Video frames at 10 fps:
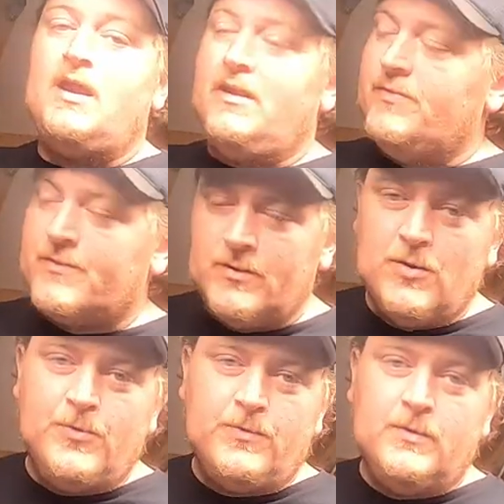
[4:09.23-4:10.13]
and
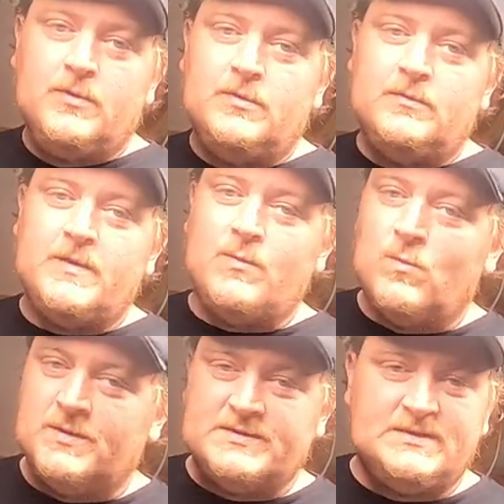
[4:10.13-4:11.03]
throw a
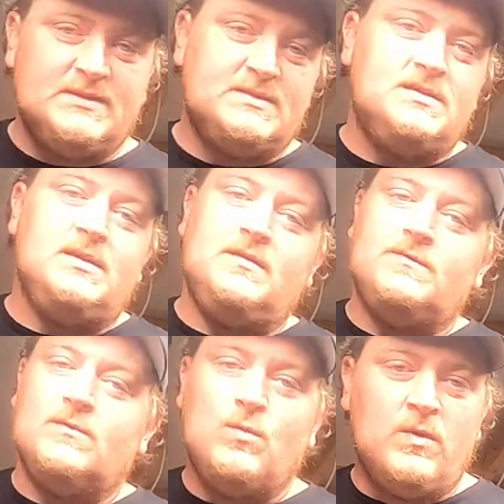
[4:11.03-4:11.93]
one
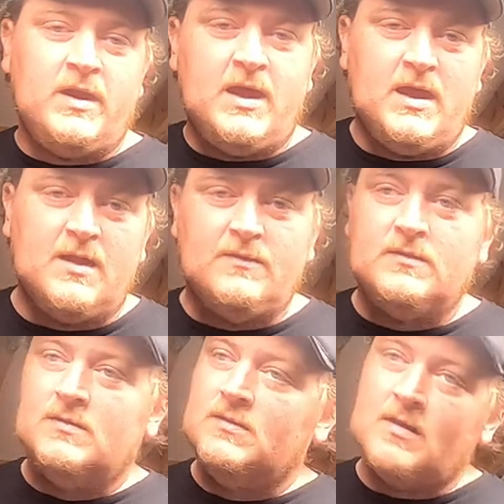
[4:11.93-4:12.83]
sixteenth or one
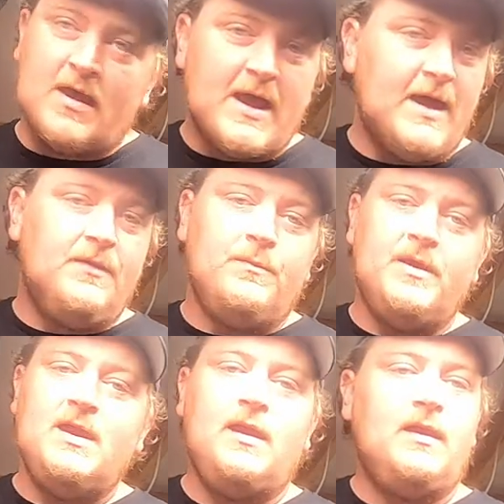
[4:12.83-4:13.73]
eighth at the
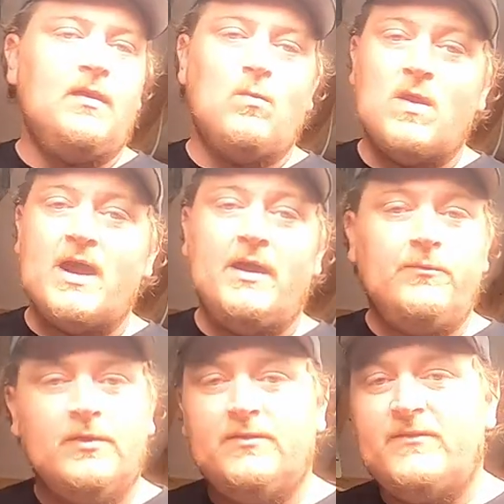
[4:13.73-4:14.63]
bank and
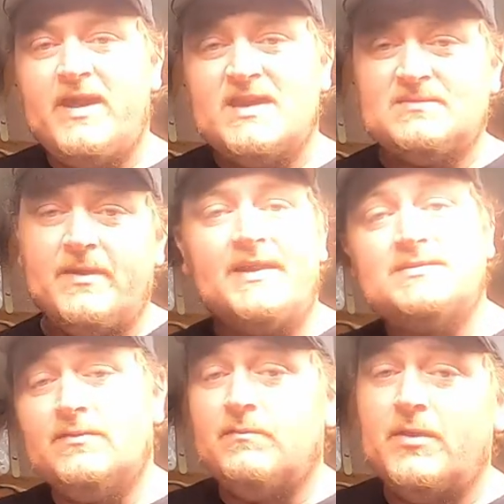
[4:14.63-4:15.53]
wind really fast
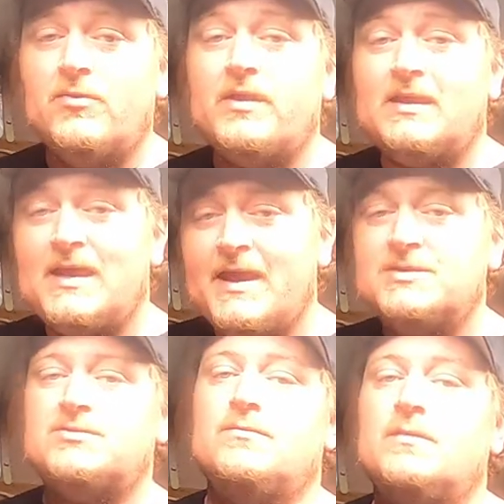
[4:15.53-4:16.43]
back to the boat and
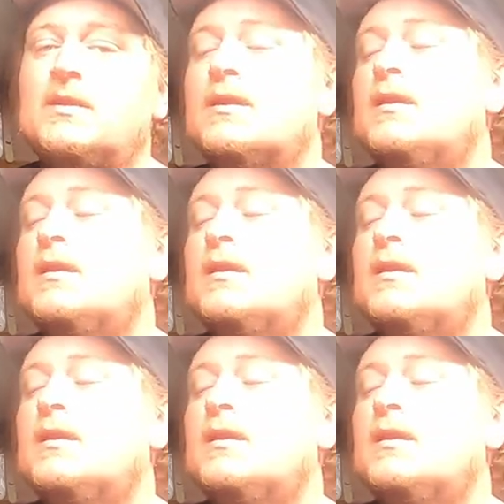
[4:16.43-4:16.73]
catch them.